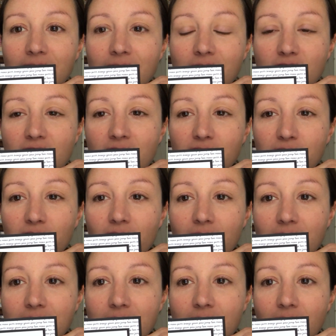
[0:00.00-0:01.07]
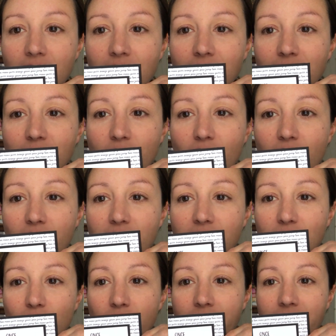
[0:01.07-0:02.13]
Chandler front and center with all of his
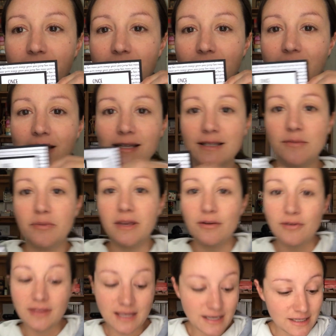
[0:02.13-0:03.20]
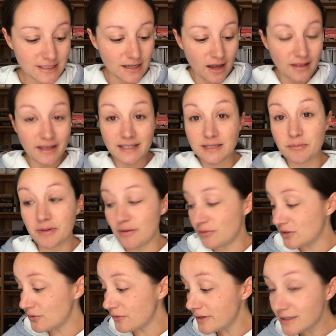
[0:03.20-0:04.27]
toys that he doesn't play with. He does not like to play with
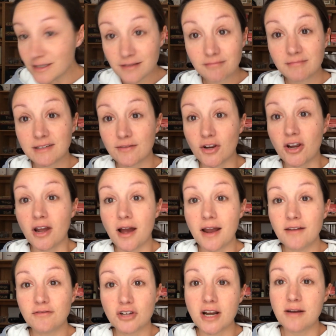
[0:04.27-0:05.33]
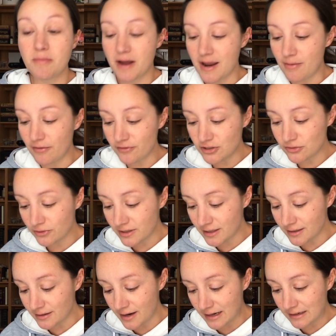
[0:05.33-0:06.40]
toys. It's very odd. I've tried to buy him every toy that
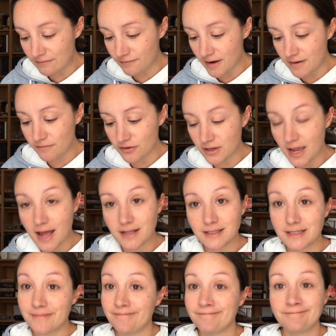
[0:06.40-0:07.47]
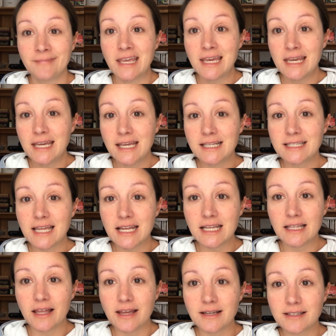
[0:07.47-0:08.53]
I could find for cats. Instead, he
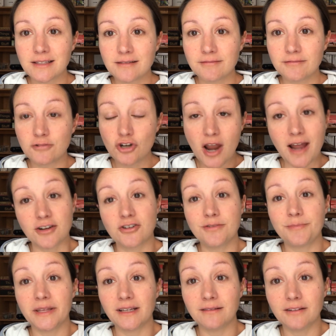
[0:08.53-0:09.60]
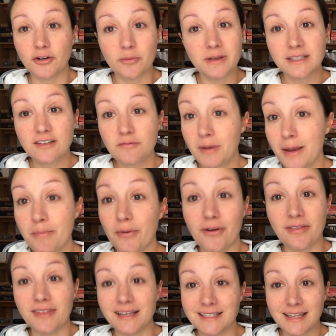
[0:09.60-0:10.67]
likes trash, like little bits of paper and
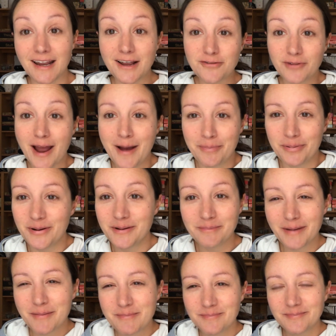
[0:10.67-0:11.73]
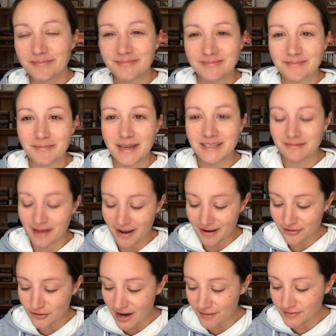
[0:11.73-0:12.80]
things that I unwrap my
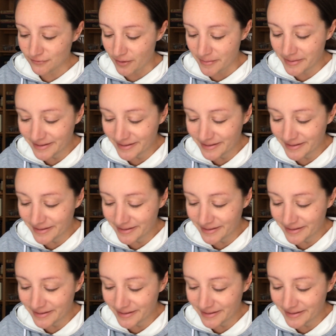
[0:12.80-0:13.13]
crafts from.